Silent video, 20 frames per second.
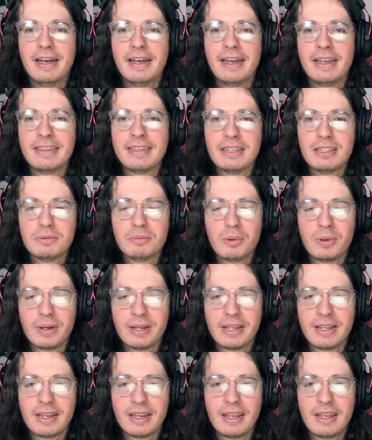at this
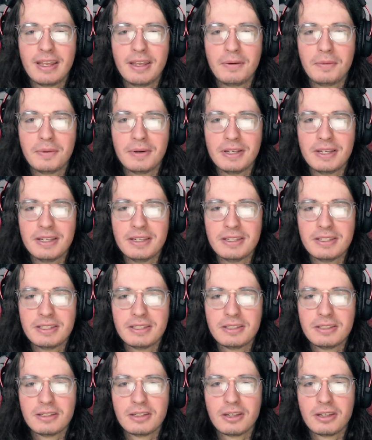point, it
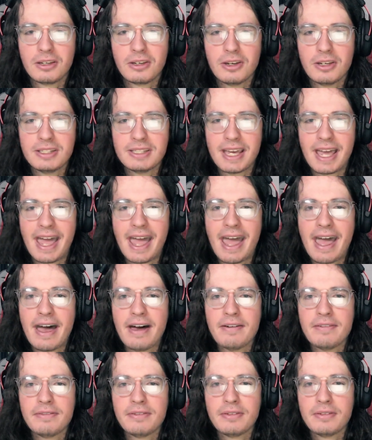was good to
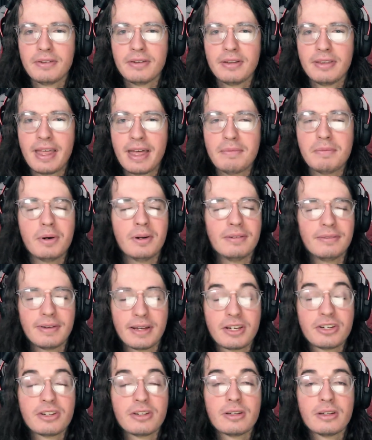have that
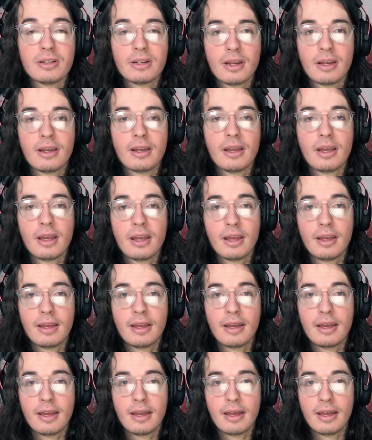motivation.
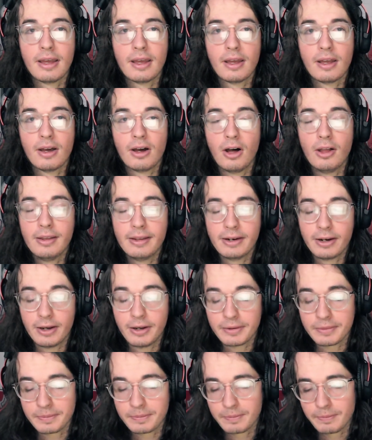All in
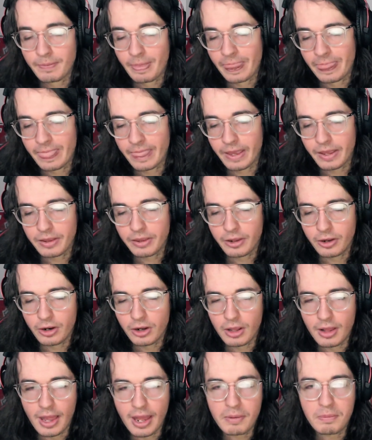all, there are
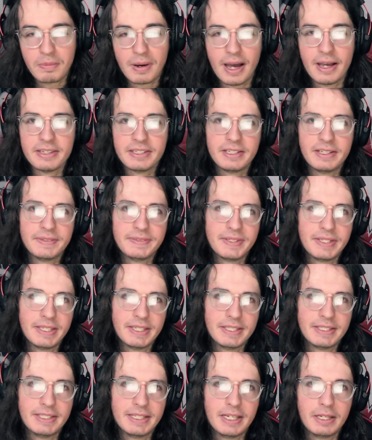a lot of positives in
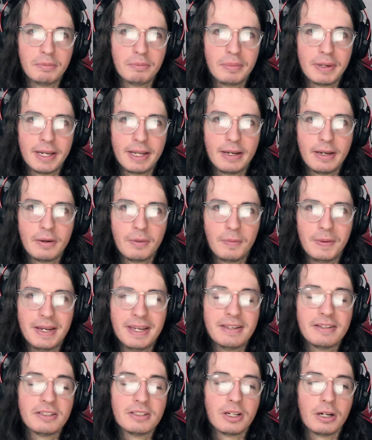this scene, but we
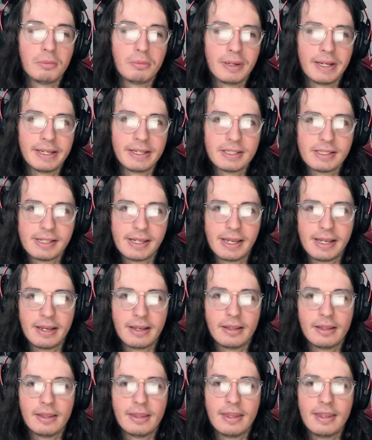need to start bringing to light
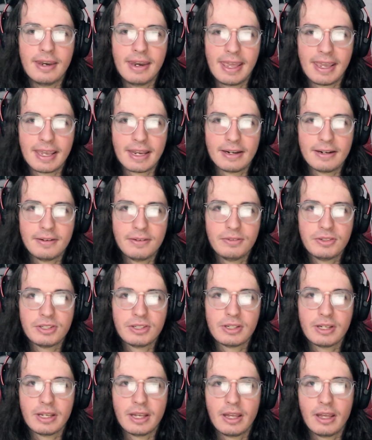the
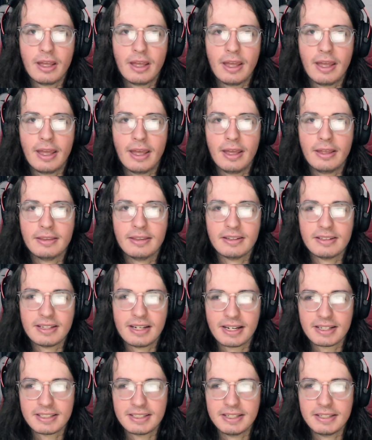negatives and the
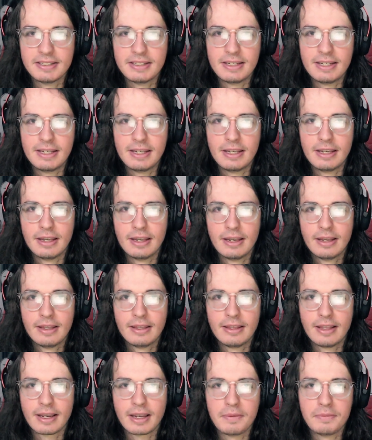toxicity
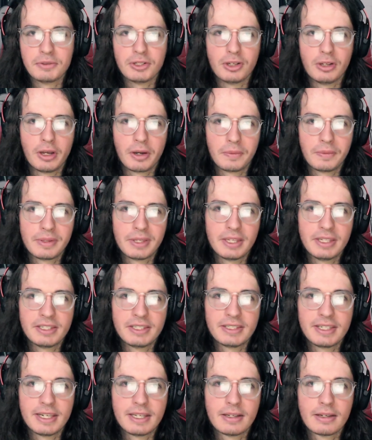that comes along with this
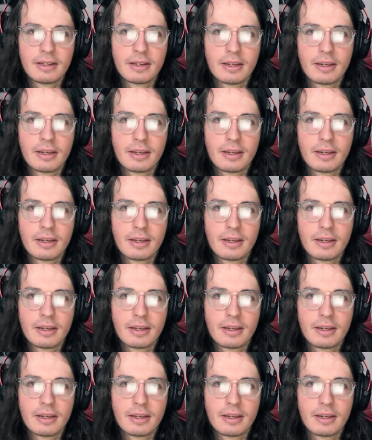scene.